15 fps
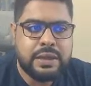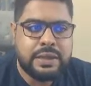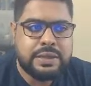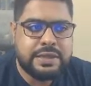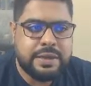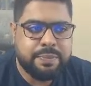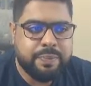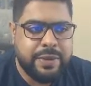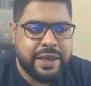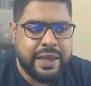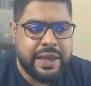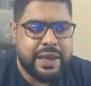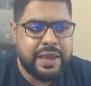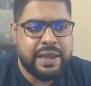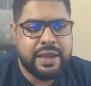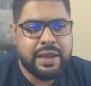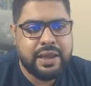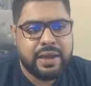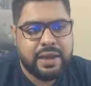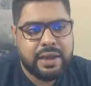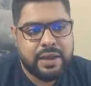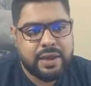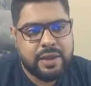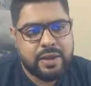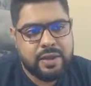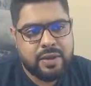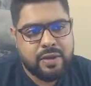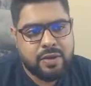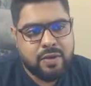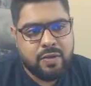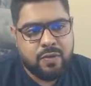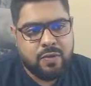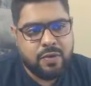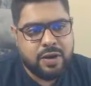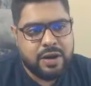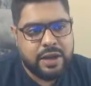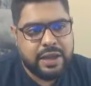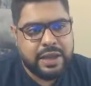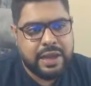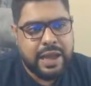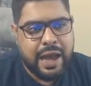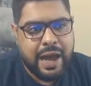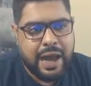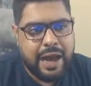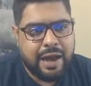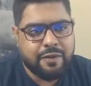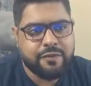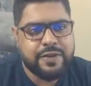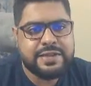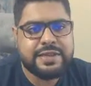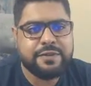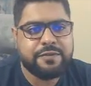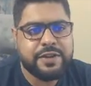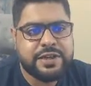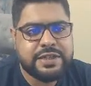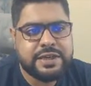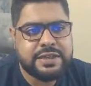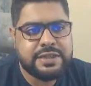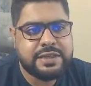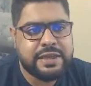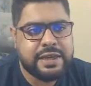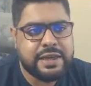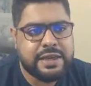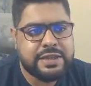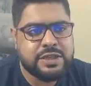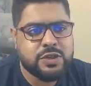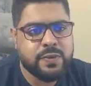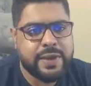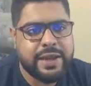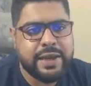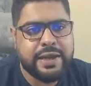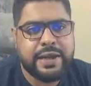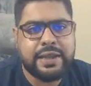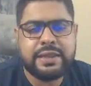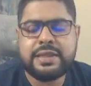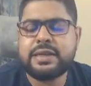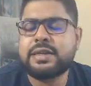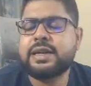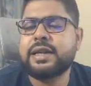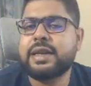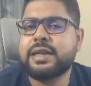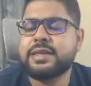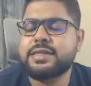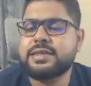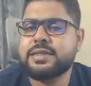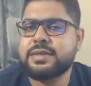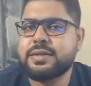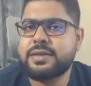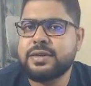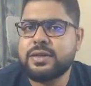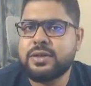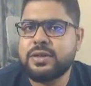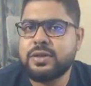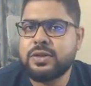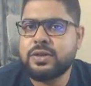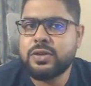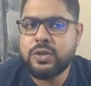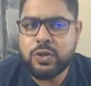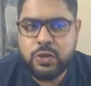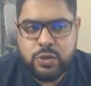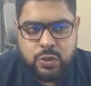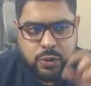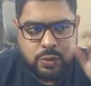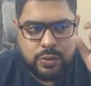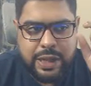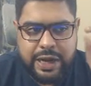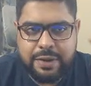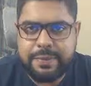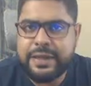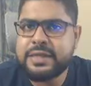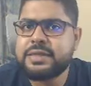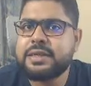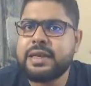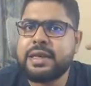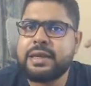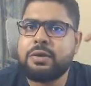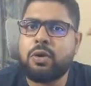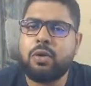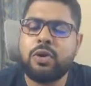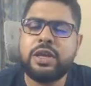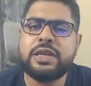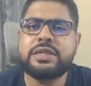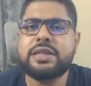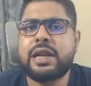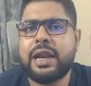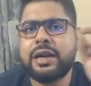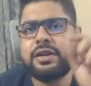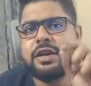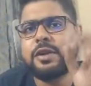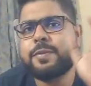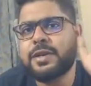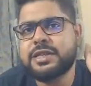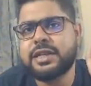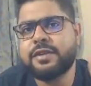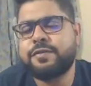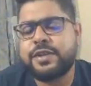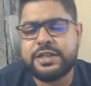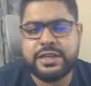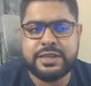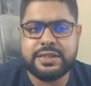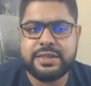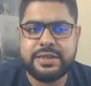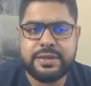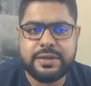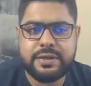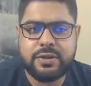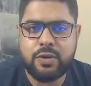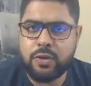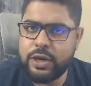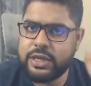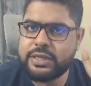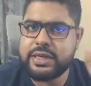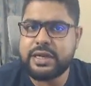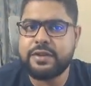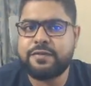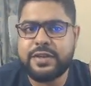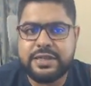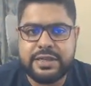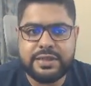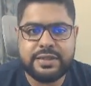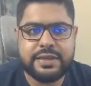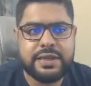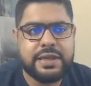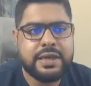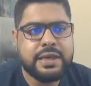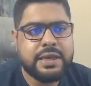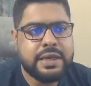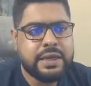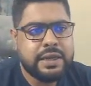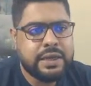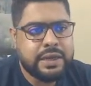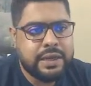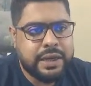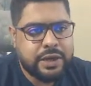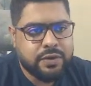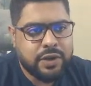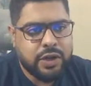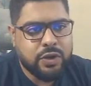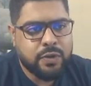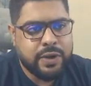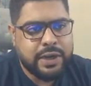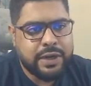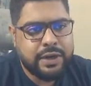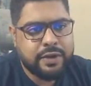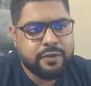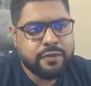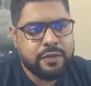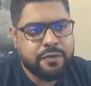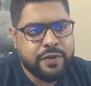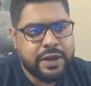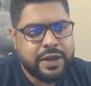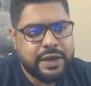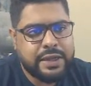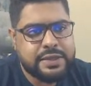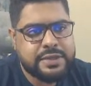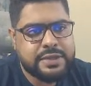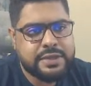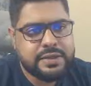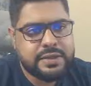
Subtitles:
So B working half his efficiency is doing it in 30 days. So that means original 100% efficiency, original efficiency, it will do in 15 days.